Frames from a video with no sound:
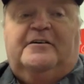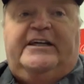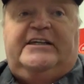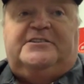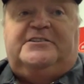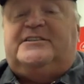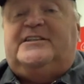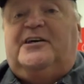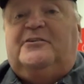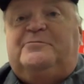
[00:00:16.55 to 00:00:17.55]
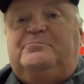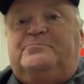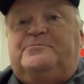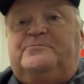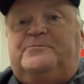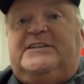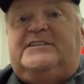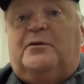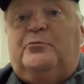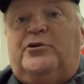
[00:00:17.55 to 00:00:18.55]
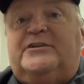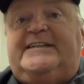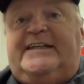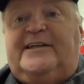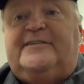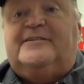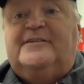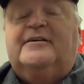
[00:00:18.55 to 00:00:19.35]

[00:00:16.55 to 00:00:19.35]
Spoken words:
It's just now December 10th.